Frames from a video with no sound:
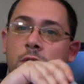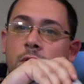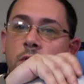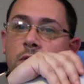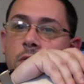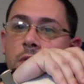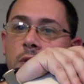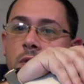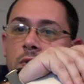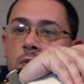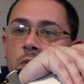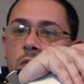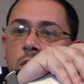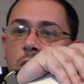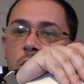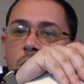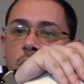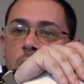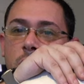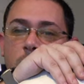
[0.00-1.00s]
you can
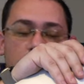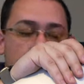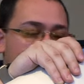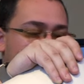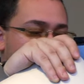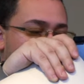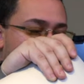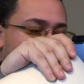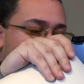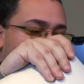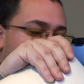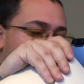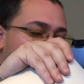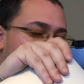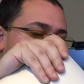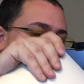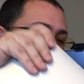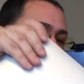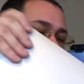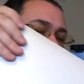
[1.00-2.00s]
see there
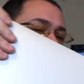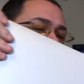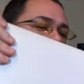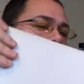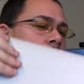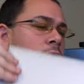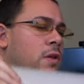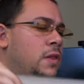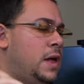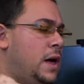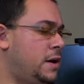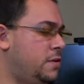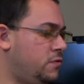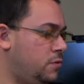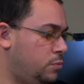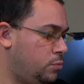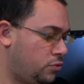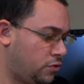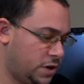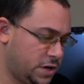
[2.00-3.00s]
are, are a lot of
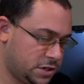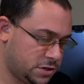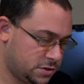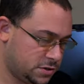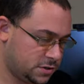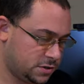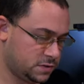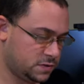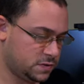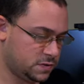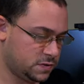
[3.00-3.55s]
abrasions